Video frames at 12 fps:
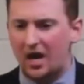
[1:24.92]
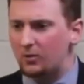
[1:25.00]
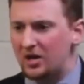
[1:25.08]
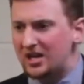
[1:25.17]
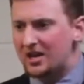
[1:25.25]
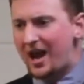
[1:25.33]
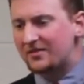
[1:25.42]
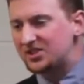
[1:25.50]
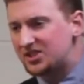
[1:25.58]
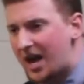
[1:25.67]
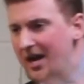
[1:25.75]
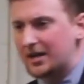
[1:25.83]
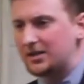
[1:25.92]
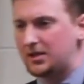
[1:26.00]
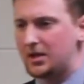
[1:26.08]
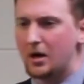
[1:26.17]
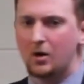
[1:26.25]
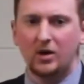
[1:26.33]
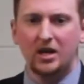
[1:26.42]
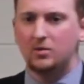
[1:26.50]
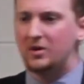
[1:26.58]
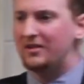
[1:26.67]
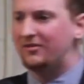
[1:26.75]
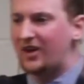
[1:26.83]
need to have science here. We need to
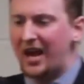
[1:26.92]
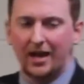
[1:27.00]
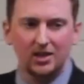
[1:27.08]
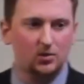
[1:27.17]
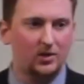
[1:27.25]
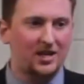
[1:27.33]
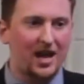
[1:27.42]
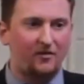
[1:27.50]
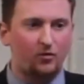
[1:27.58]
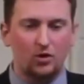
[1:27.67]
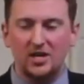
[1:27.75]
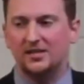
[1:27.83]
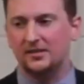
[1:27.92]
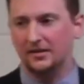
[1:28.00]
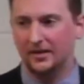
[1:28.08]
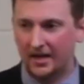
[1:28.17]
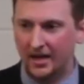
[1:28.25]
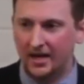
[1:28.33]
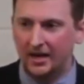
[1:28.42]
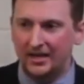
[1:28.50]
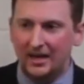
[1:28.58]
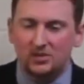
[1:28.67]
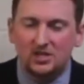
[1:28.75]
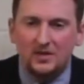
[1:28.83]
be advanced. We need to have reason. And
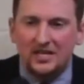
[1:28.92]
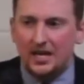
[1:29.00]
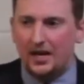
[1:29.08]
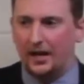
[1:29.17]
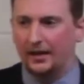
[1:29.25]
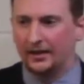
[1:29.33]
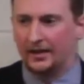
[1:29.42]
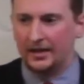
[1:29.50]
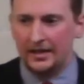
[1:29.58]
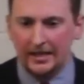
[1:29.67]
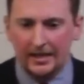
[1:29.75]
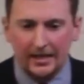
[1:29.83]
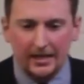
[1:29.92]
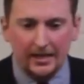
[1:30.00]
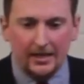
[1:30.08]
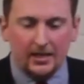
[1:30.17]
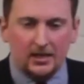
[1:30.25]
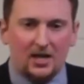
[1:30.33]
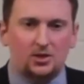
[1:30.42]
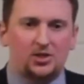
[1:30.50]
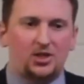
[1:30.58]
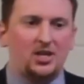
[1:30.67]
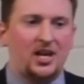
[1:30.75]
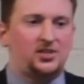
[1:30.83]
that was the beginning. Dr.
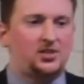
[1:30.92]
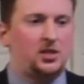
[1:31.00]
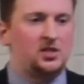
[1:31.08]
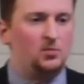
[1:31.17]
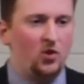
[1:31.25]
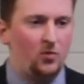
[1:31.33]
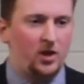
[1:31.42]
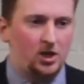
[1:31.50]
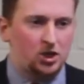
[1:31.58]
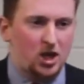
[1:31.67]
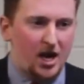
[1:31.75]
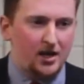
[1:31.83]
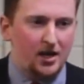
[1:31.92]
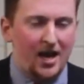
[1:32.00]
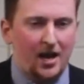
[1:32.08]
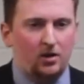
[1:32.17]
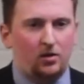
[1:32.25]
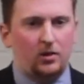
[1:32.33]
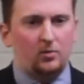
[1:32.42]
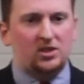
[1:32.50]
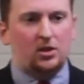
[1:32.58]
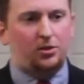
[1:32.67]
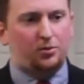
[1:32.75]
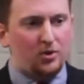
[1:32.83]
Sun Yat-sen's movement in China was
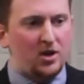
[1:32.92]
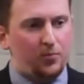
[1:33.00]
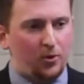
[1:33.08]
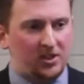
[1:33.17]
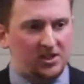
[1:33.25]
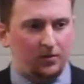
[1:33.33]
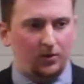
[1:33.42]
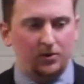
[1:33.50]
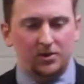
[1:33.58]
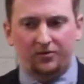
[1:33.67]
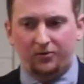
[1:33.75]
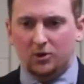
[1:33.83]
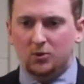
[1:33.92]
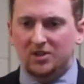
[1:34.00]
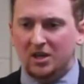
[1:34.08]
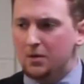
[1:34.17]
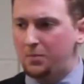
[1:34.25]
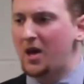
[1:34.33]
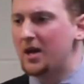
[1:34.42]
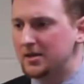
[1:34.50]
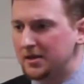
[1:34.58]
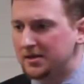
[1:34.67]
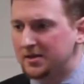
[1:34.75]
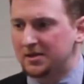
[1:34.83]
the 3 principles. The first was
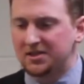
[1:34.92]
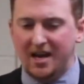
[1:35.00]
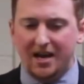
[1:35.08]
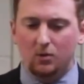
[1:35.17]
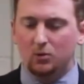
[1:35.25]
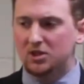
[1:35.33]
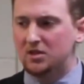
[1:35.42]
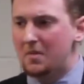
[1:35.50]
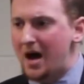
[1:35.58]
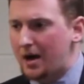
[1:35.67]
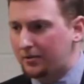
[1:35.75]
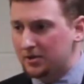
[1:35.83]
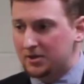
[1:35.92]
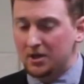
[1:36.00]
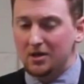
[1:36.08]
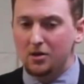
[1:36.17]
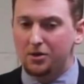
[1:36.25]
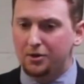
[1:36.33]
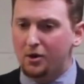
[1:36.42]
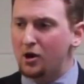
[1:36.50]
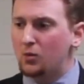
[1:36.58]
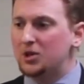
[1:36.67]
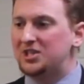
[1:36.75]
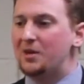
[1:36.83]
independence. The second was democracy. And the
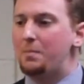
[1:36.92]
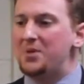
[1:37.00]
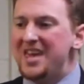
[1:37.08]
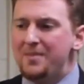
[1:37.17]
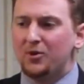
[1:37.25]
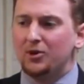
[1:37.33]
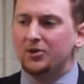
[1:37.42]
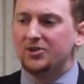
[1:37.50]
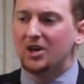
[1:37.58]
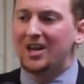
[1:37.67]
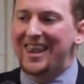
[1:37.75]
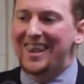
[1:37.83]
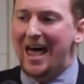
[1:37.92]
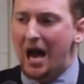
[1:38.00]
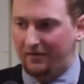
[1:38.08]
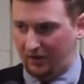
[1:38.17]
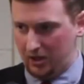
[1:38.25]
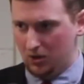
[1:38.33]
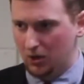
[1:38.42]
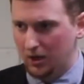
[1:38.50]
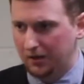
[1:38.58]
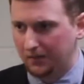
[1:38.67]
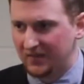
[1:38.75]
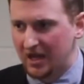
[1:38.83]
third was the people's livelihood.